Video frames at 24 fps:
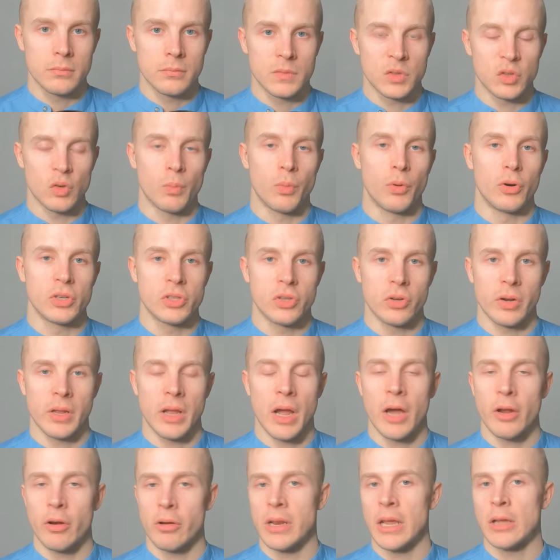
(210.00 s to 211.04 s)
So personally,
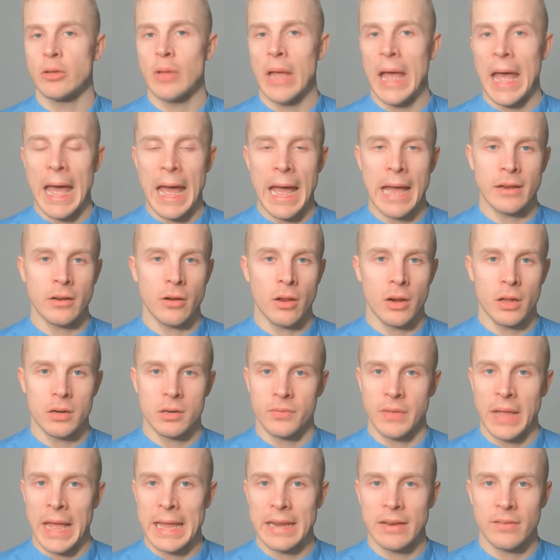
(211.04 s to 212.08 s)
I don't like to add a lot
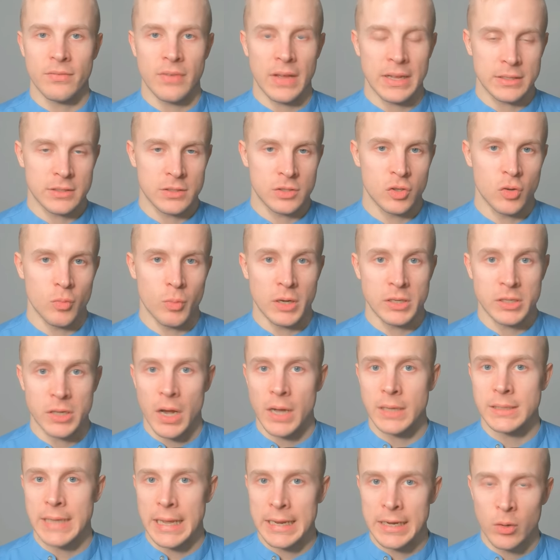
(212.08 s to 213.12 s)
of added fats to my
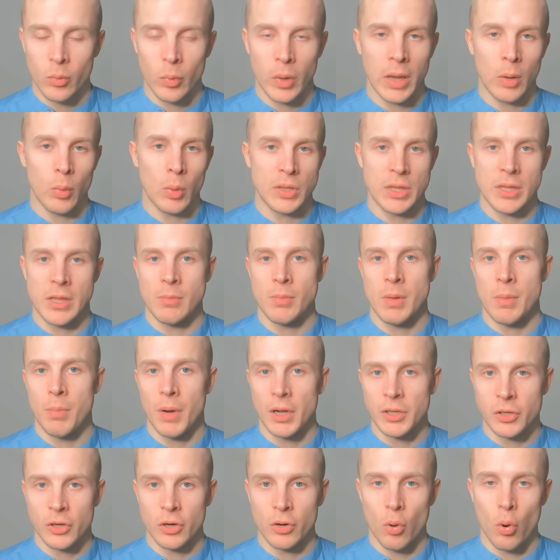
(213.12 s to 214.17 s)
diet anyway, whether that be
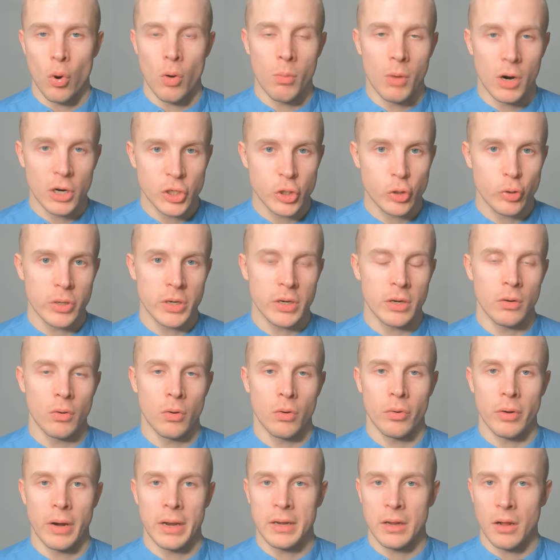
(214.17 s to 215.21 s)
butter or margarine
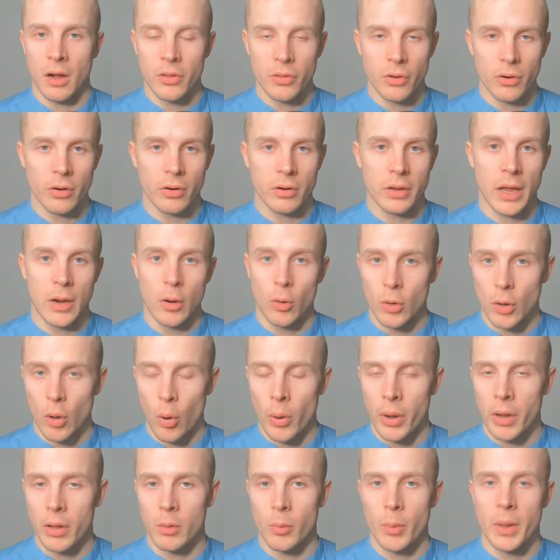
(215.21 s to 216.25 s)
or any other canola
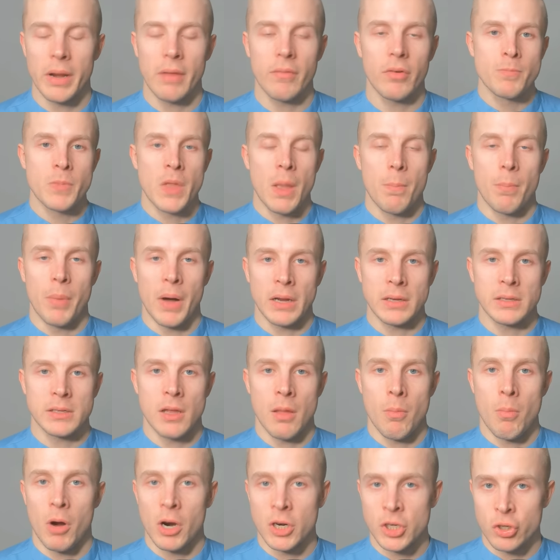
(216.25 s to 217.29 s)
oil, whatever, but
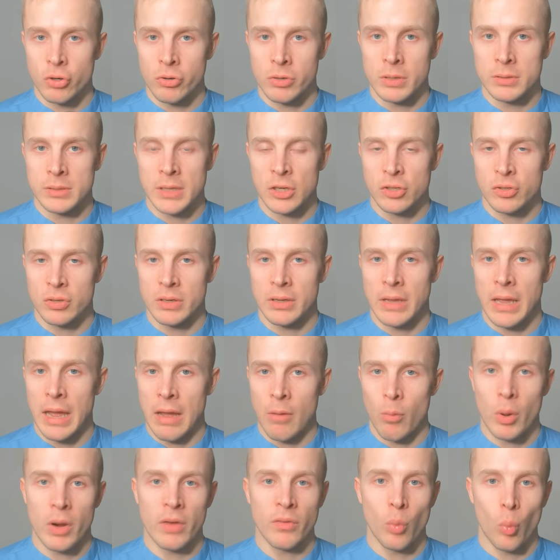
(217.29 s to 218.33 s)
uh, margarine is actually, yeah,
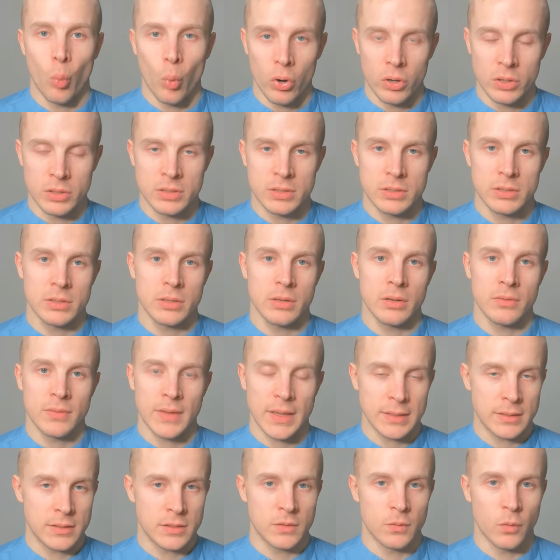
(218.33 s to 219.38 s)
one of the worst
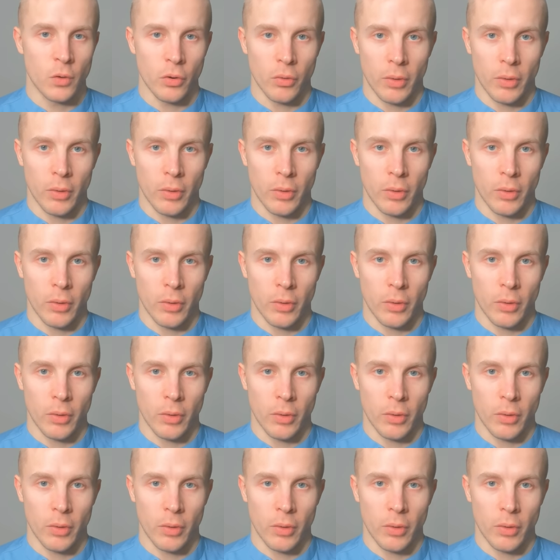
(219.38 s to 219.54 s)
fats for your